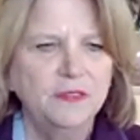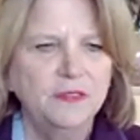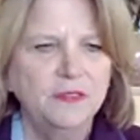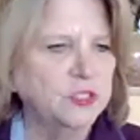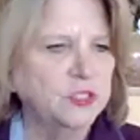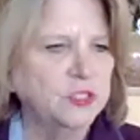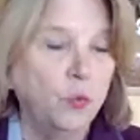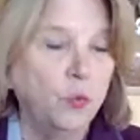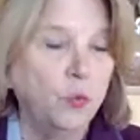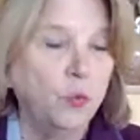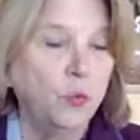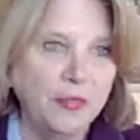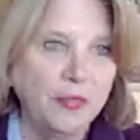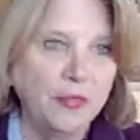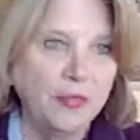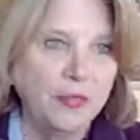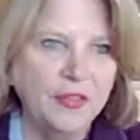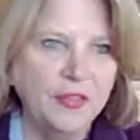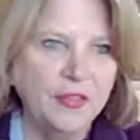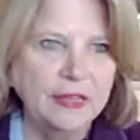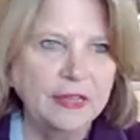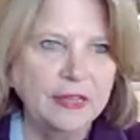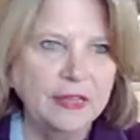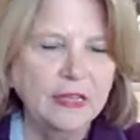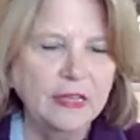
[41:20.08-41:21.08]
That's one
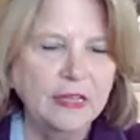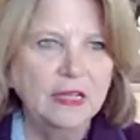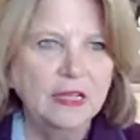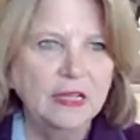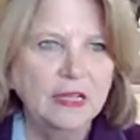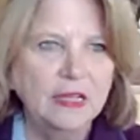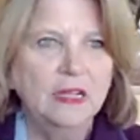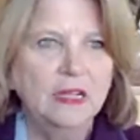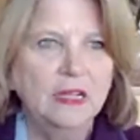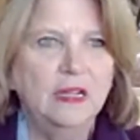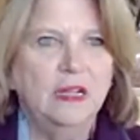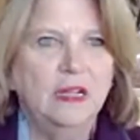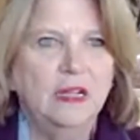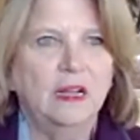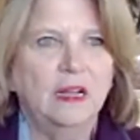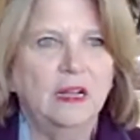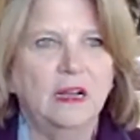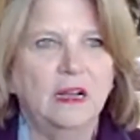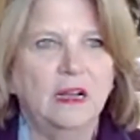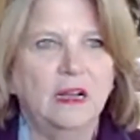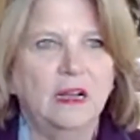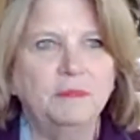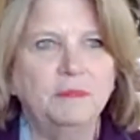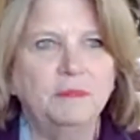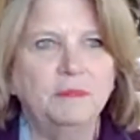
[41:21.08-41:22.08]
thing.
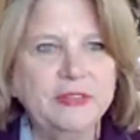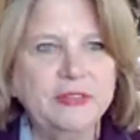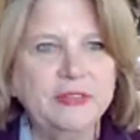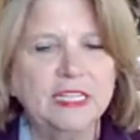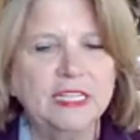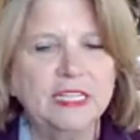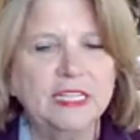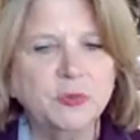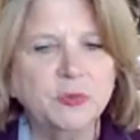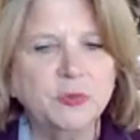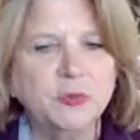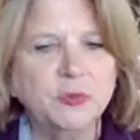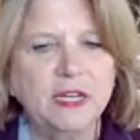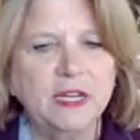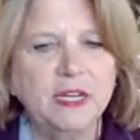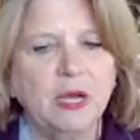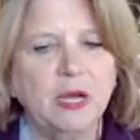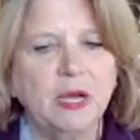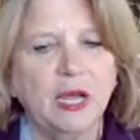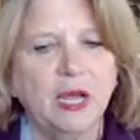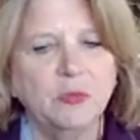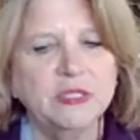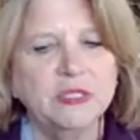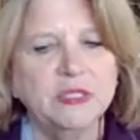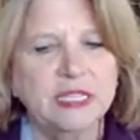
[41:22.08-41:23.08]
But that's what
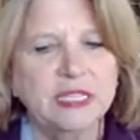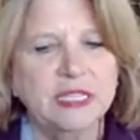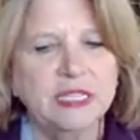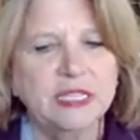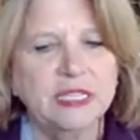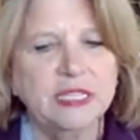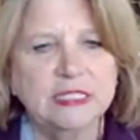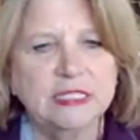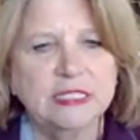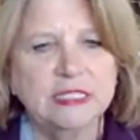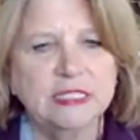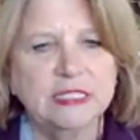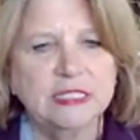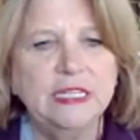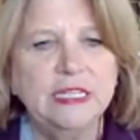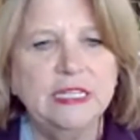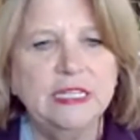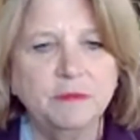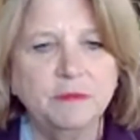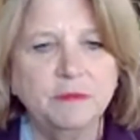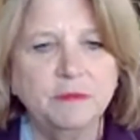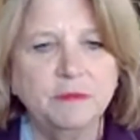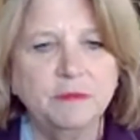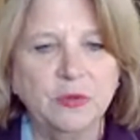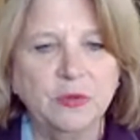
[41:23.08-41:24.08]
I would say is
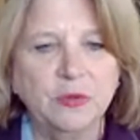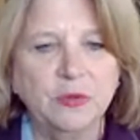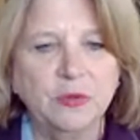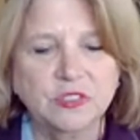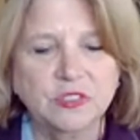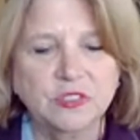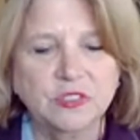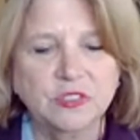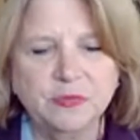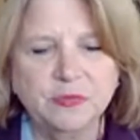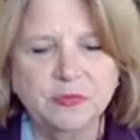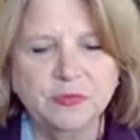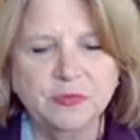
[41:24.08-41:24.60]
needed most.